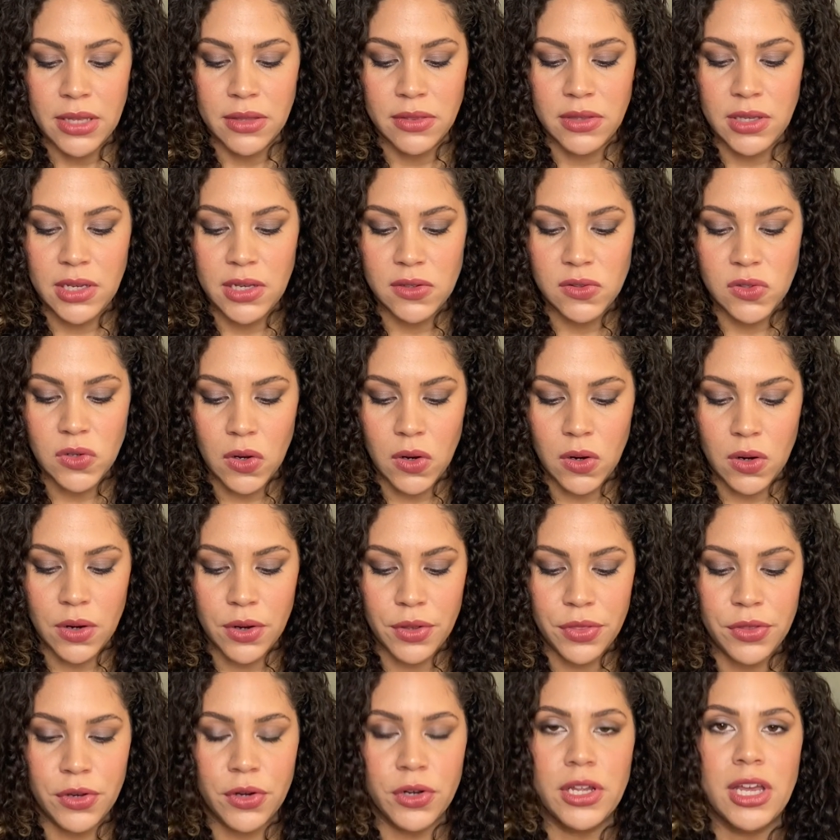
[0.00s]
These are
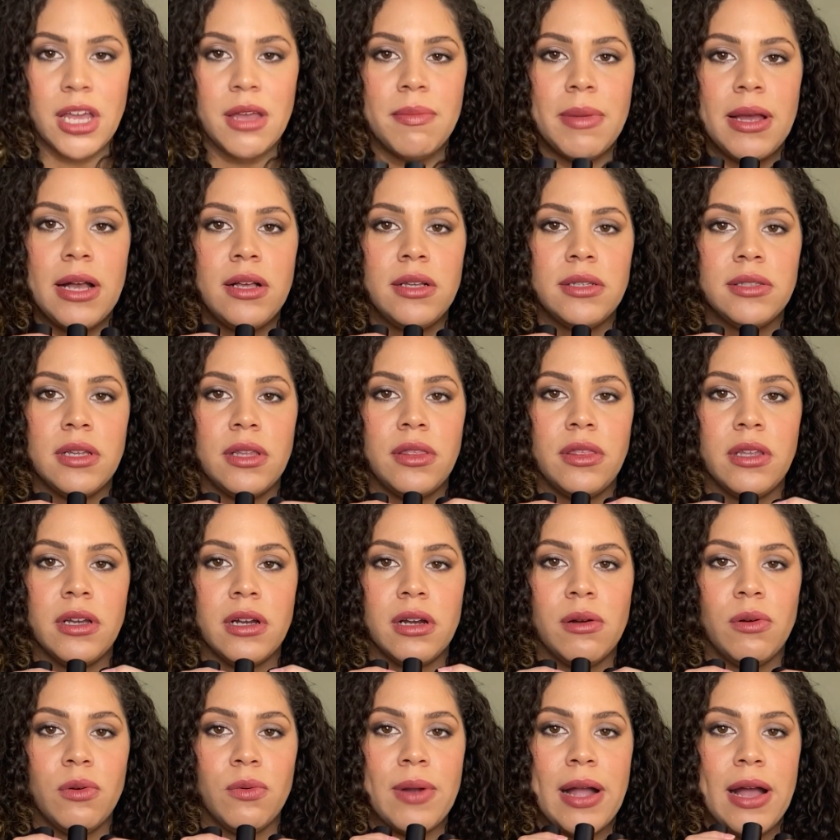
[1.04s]
30 mLs and
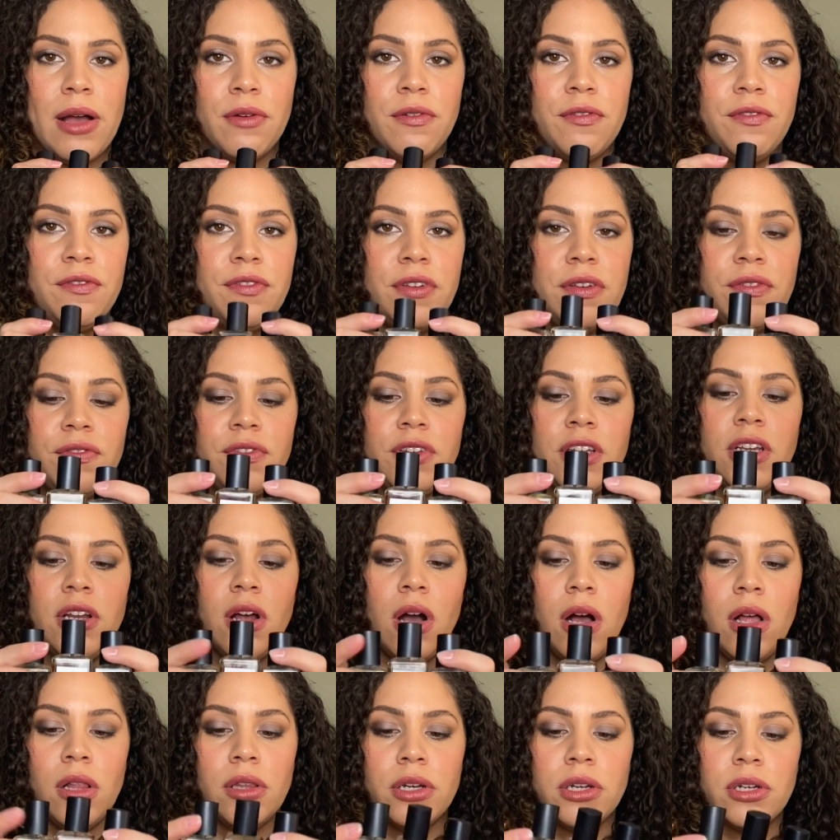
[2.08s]
they're around
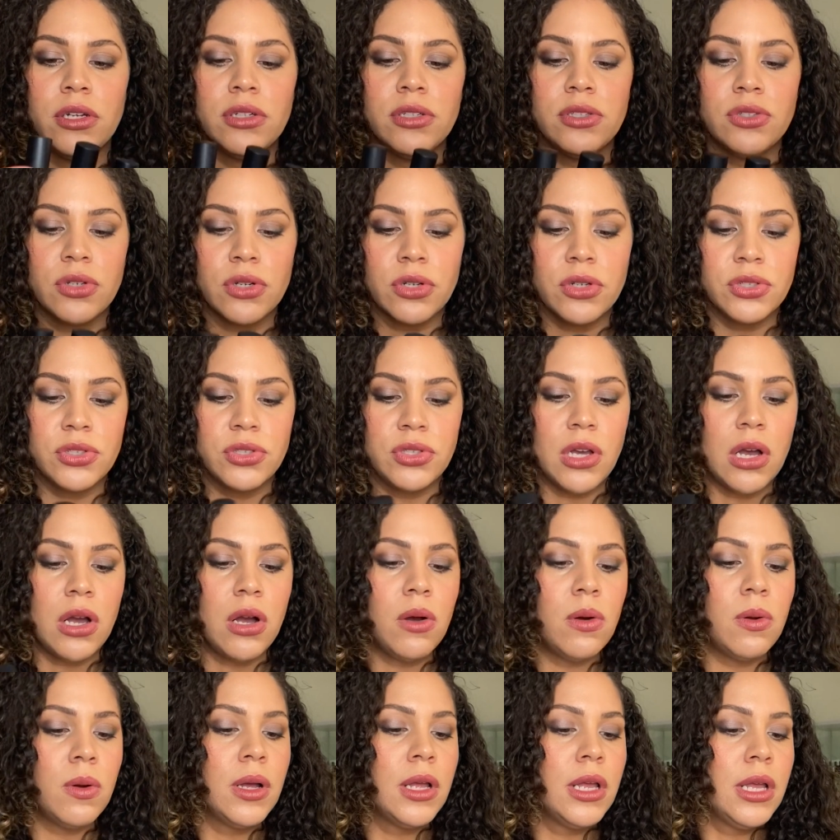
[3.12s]
$50 or
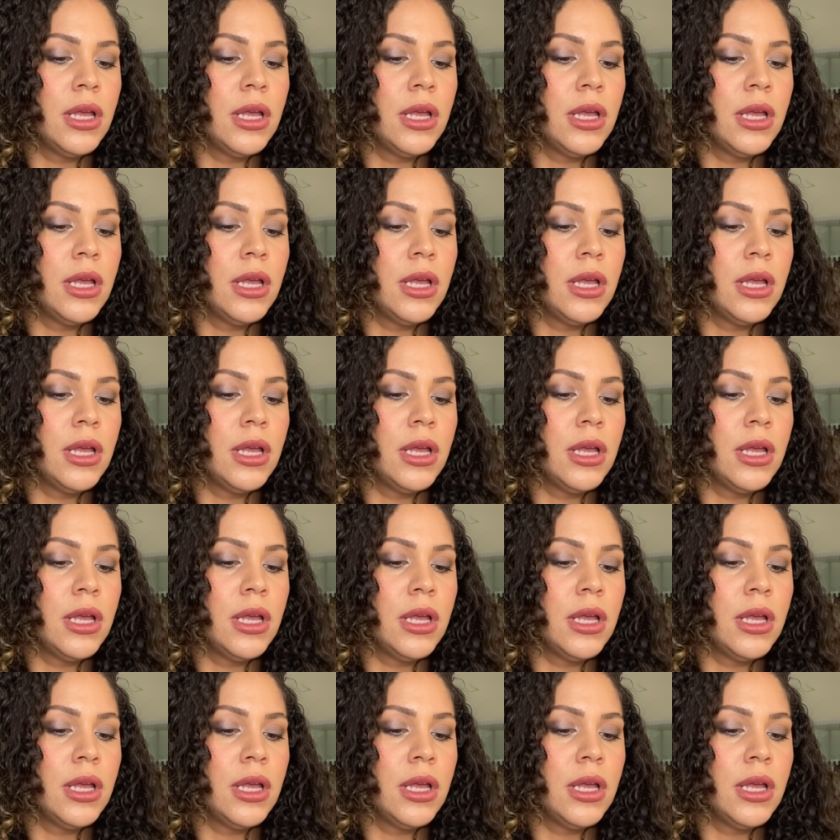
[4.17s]
so.